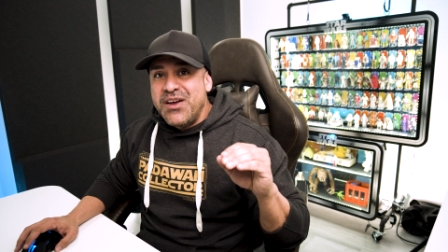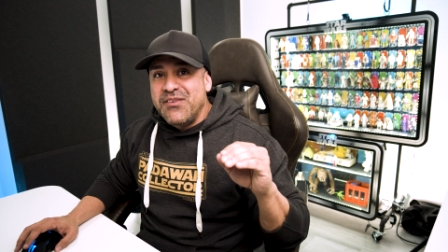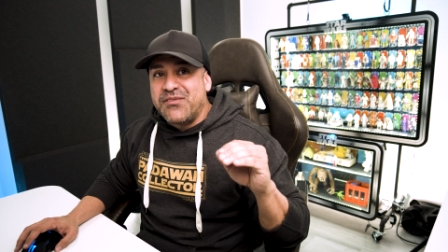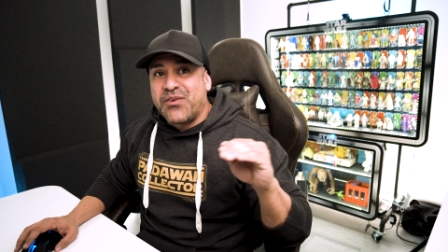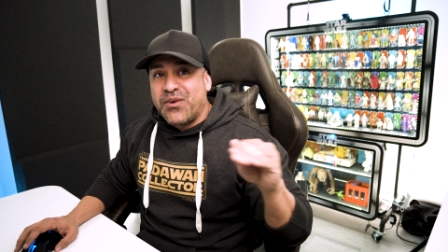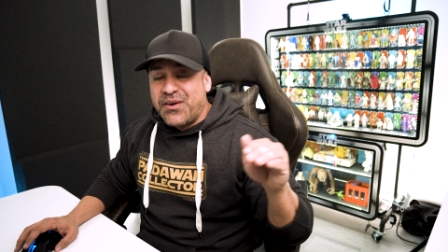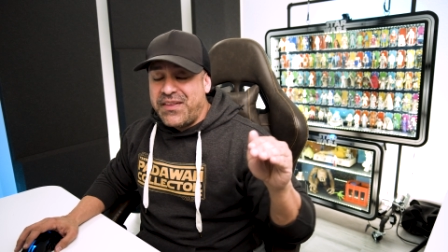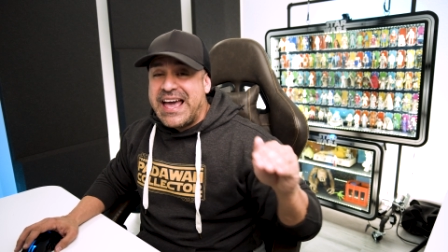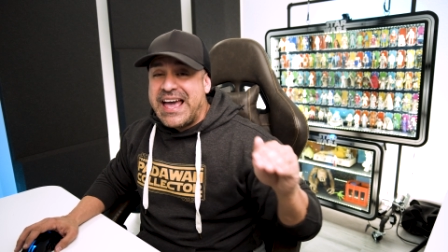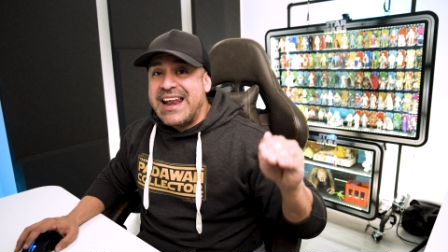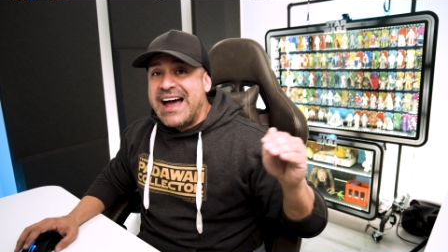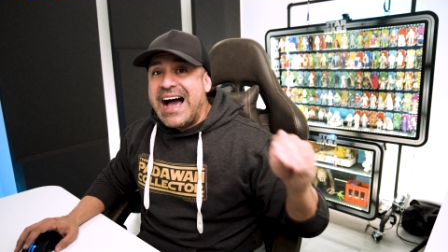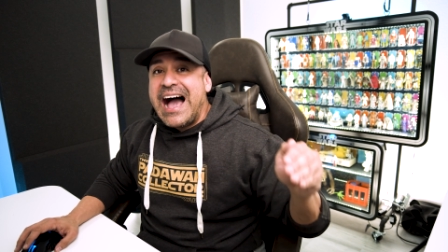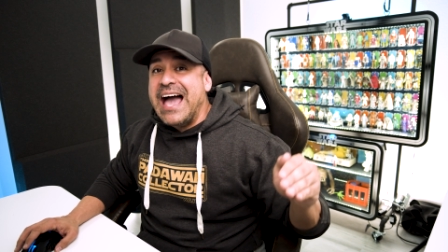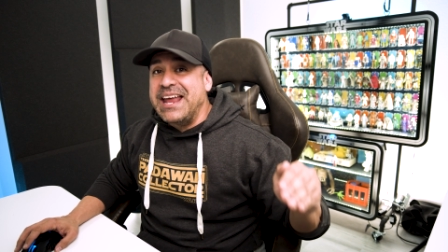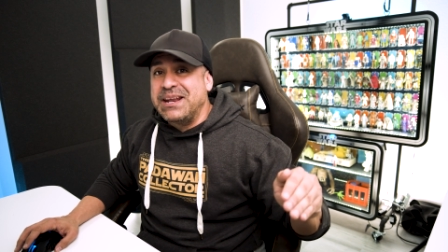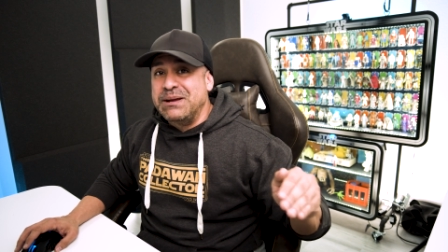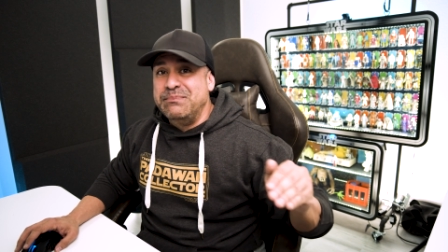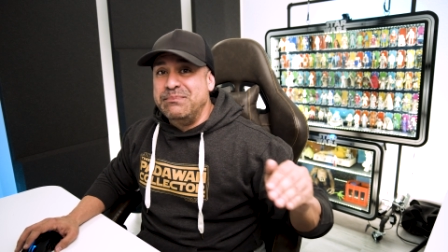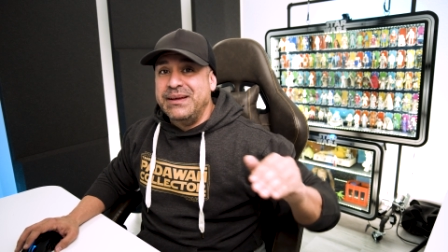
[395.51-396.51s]
for that
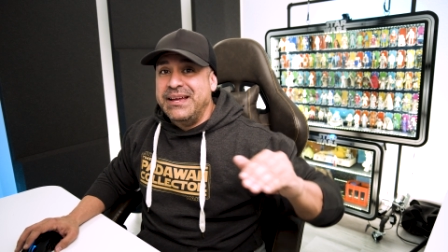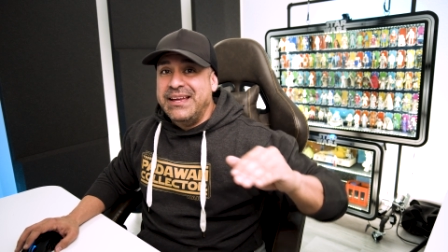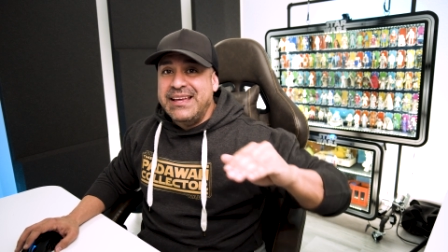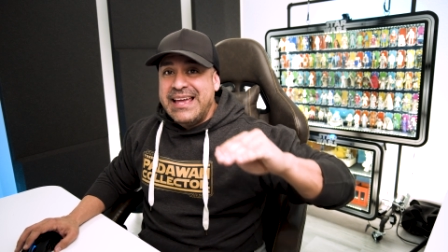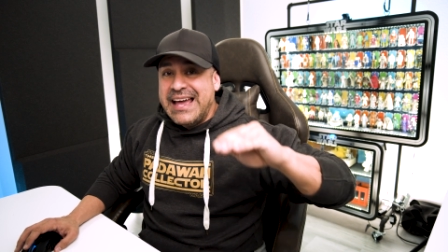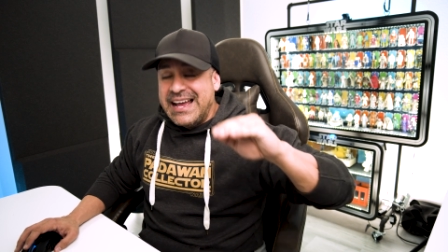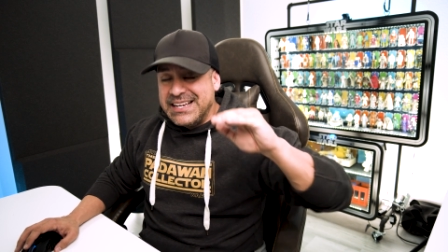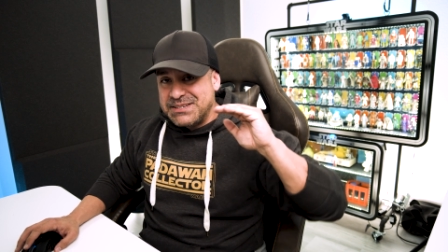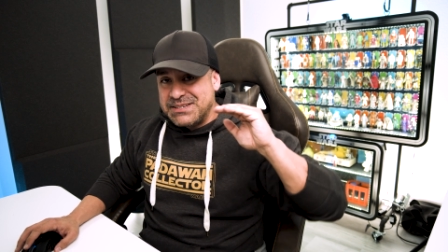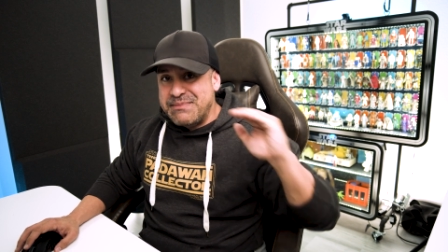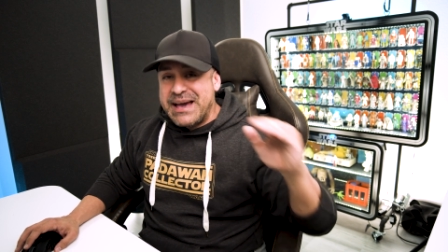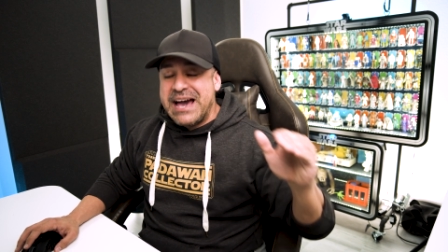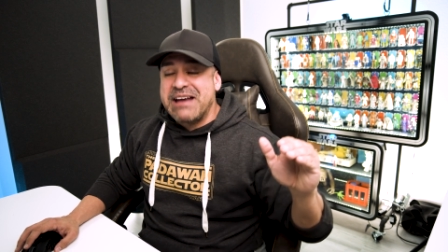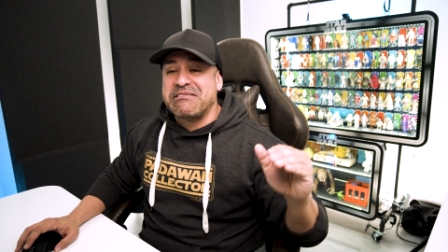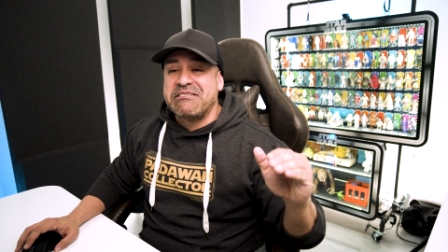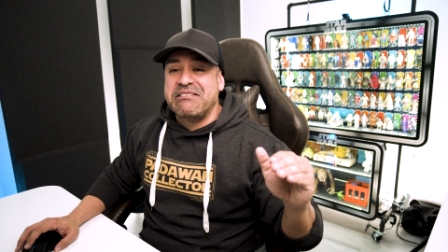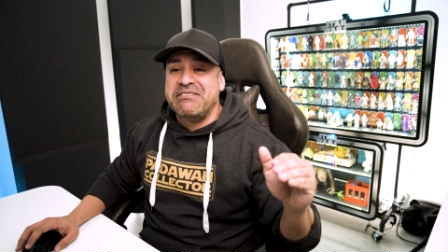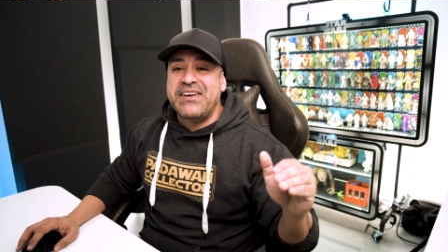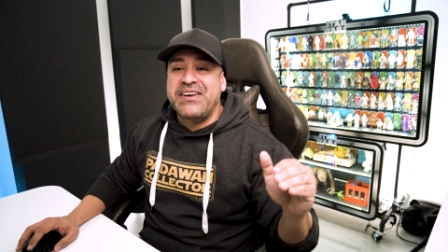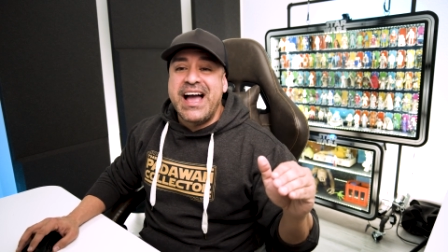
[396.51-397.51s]
item, as a
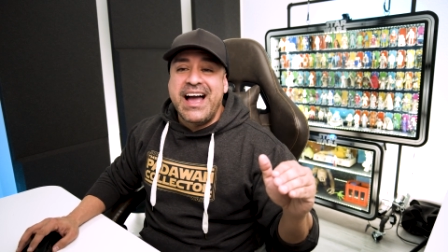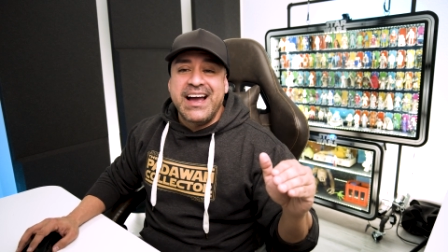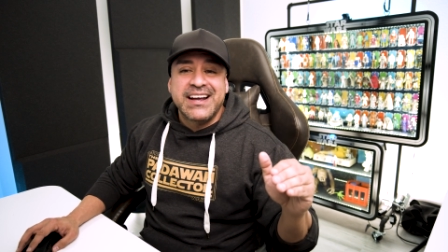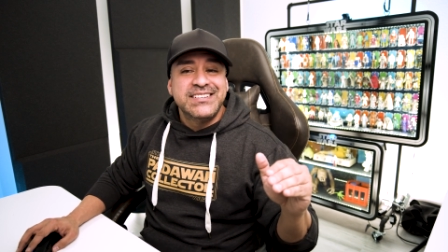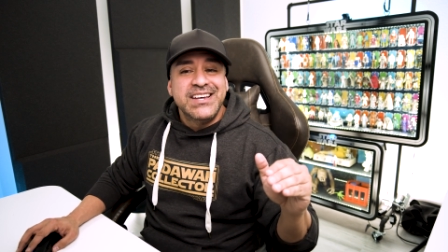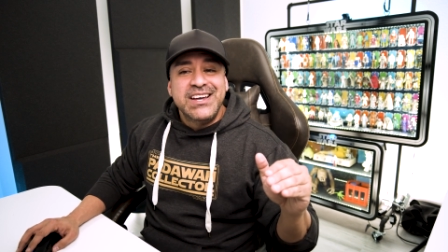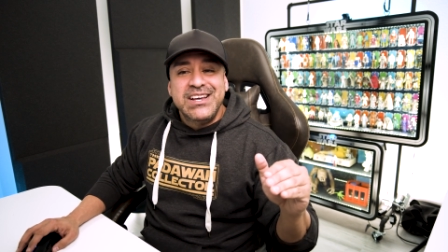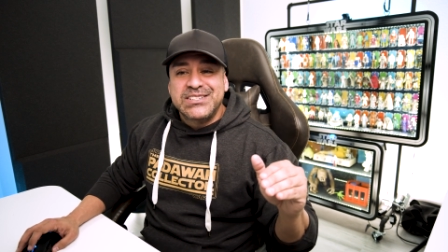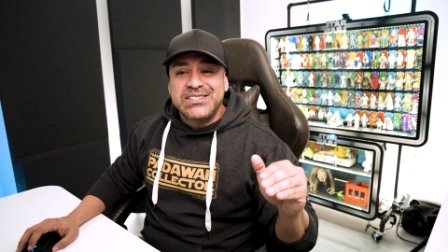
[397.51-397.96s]
matter of fact.